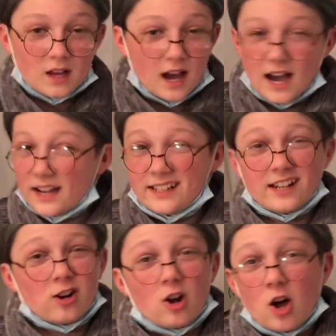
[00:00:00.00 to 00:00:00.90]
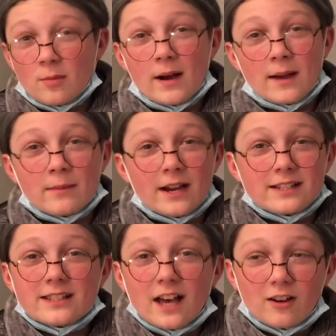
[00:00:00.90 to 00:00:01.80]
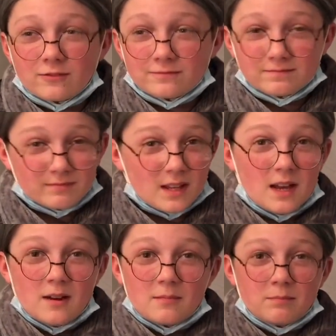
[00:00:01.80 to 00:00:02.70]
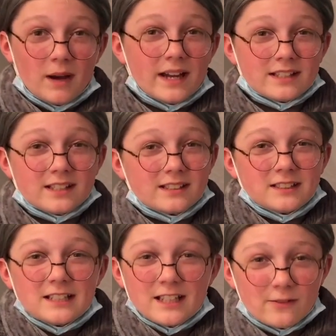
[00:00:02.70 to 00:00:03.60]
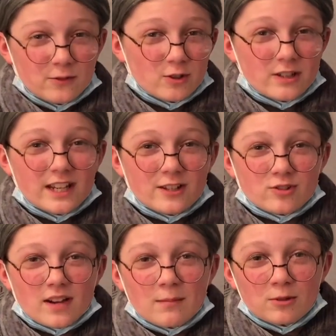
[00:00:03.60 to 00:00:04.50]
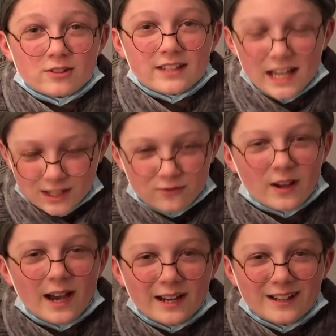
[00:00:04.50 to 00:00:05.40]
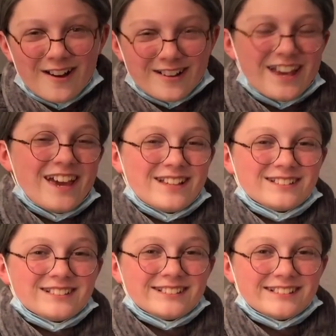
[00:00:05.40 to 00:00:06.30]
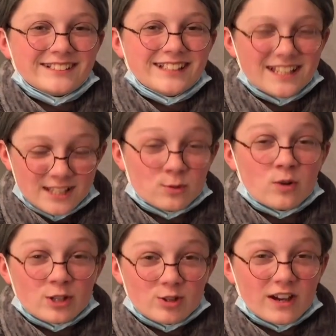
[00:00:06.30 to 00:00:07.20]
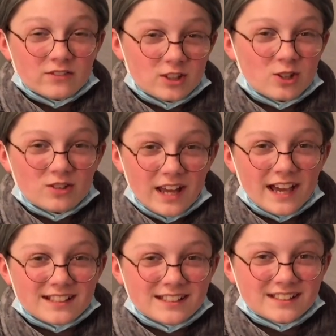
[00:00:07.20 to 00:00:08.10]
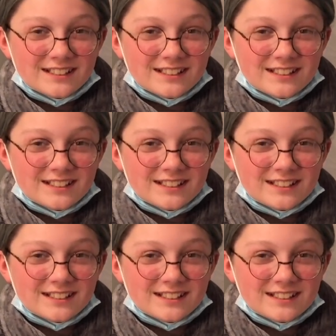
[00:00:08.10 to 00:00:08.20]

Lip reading: I did it all by myself. But if you need troubles, that's fine. Okay, this is what you have to do next.